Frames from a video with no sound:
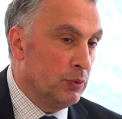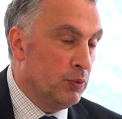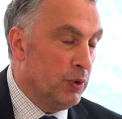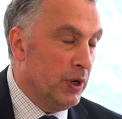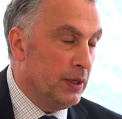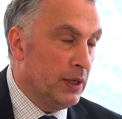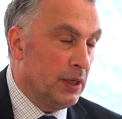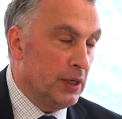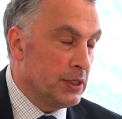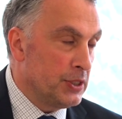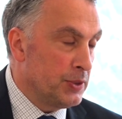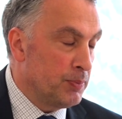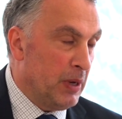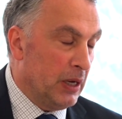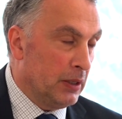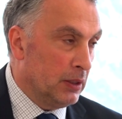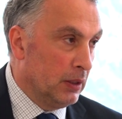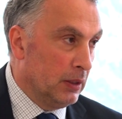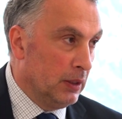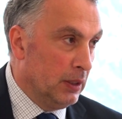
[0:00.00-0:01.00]
quite
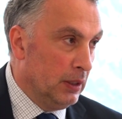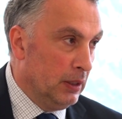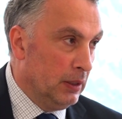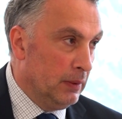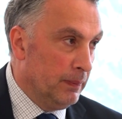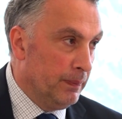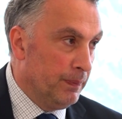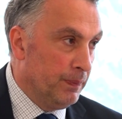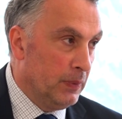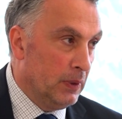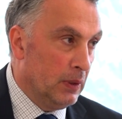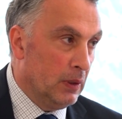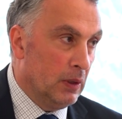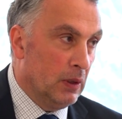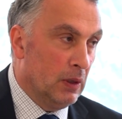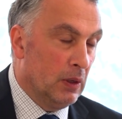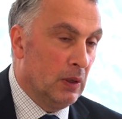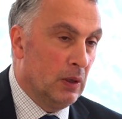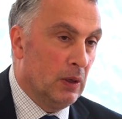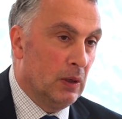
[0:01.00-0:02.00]
unexpectedly.
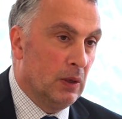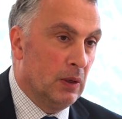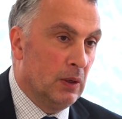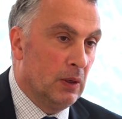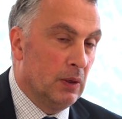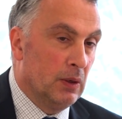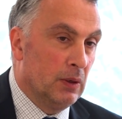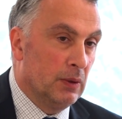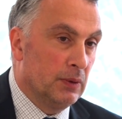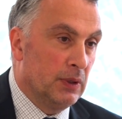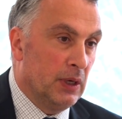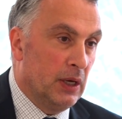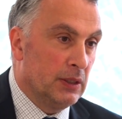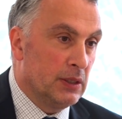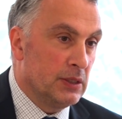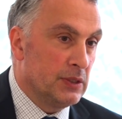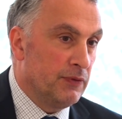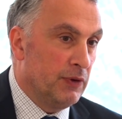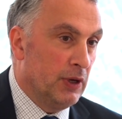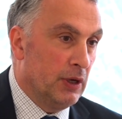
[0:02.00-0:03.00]

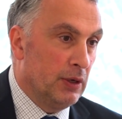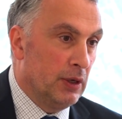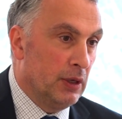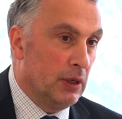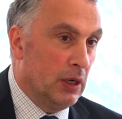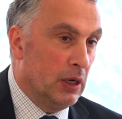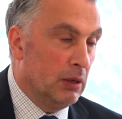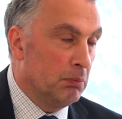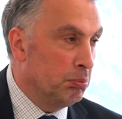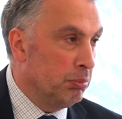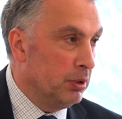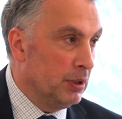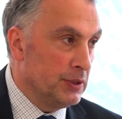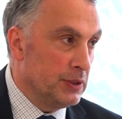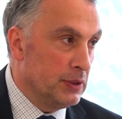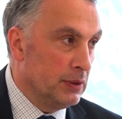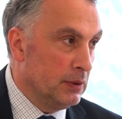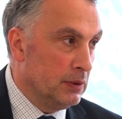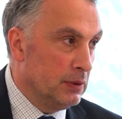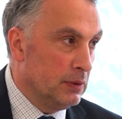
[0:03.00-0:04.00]
That is very
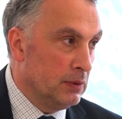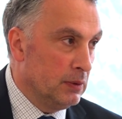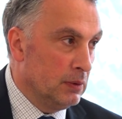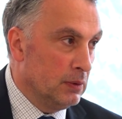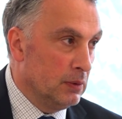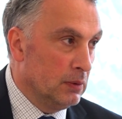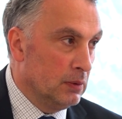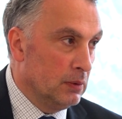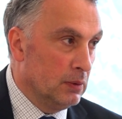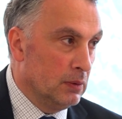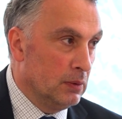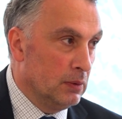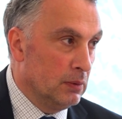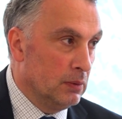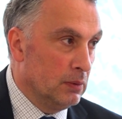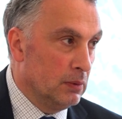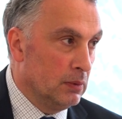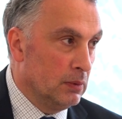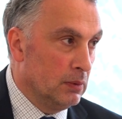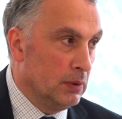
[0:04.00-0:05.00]
unpleasant
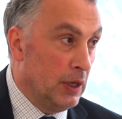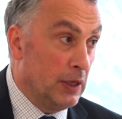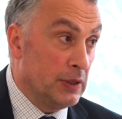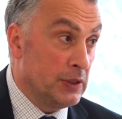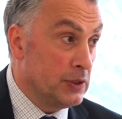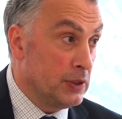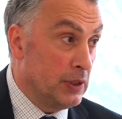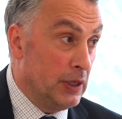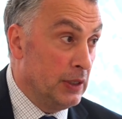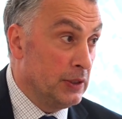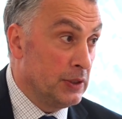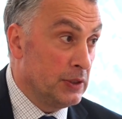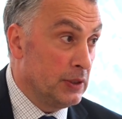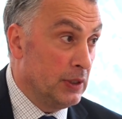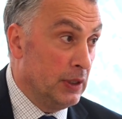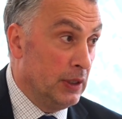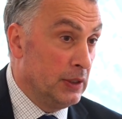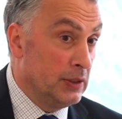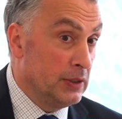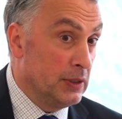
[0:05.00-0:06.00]

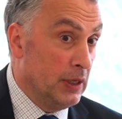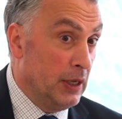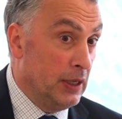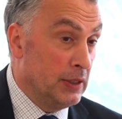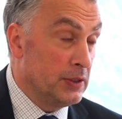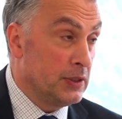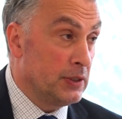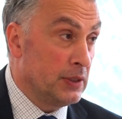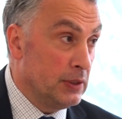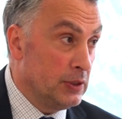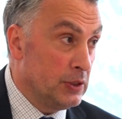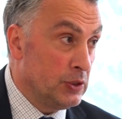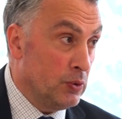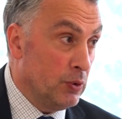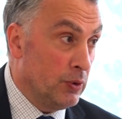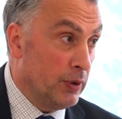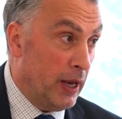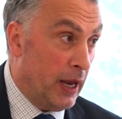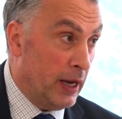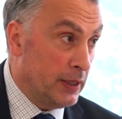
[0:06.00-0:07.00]
instance
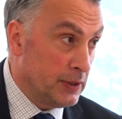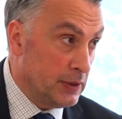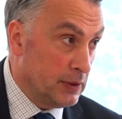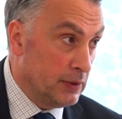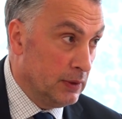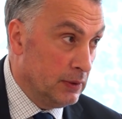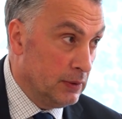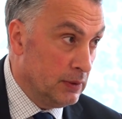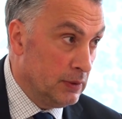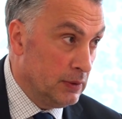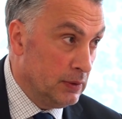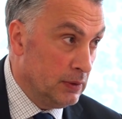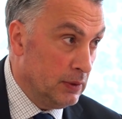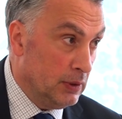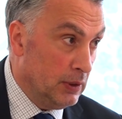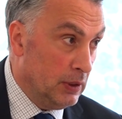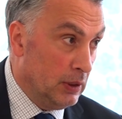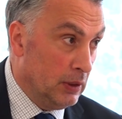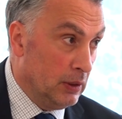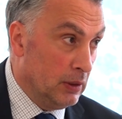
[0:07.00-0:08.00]
or accident
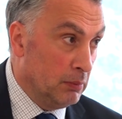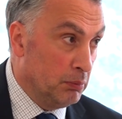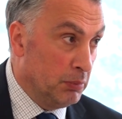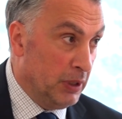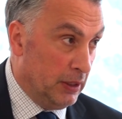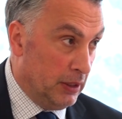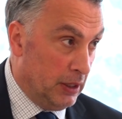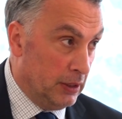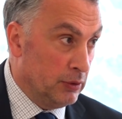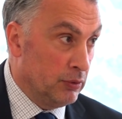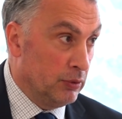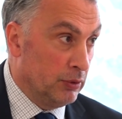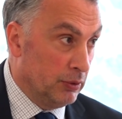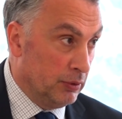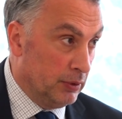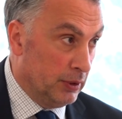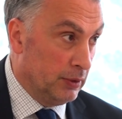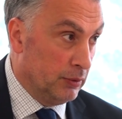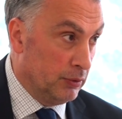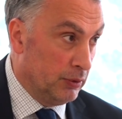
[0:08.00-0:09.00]
in
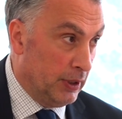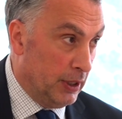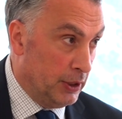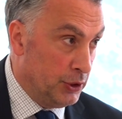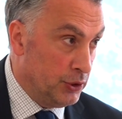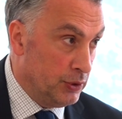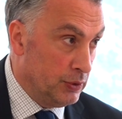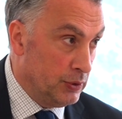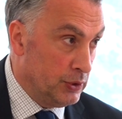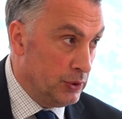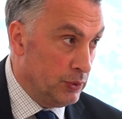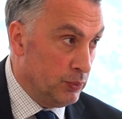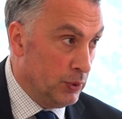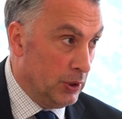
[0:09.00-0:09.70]
bilateral relations.